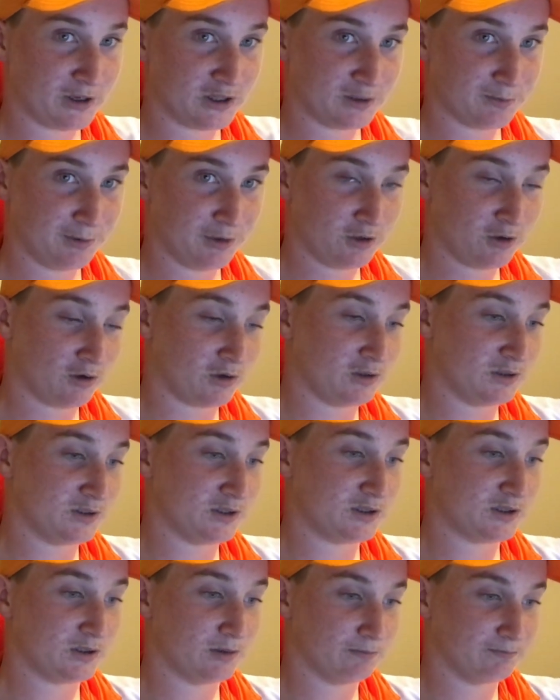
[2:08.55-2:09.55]
is
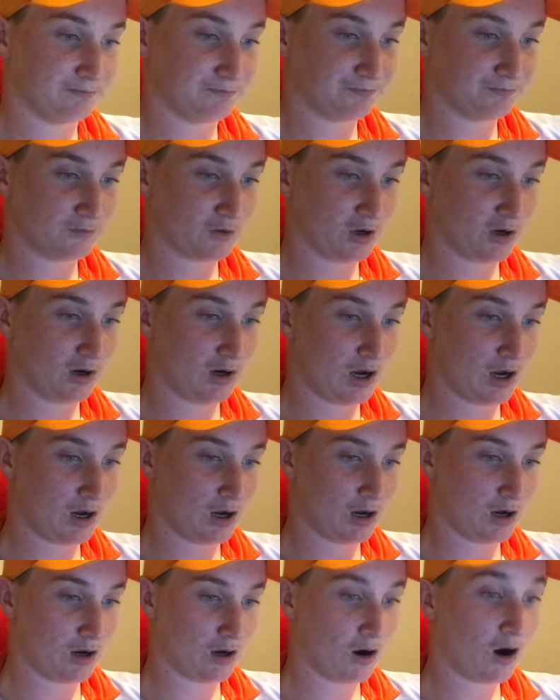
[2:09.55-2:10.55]
because
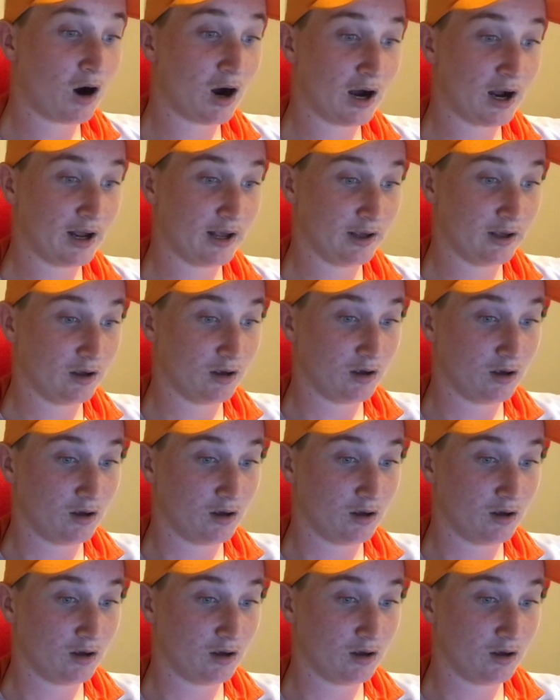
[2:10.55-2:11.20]
I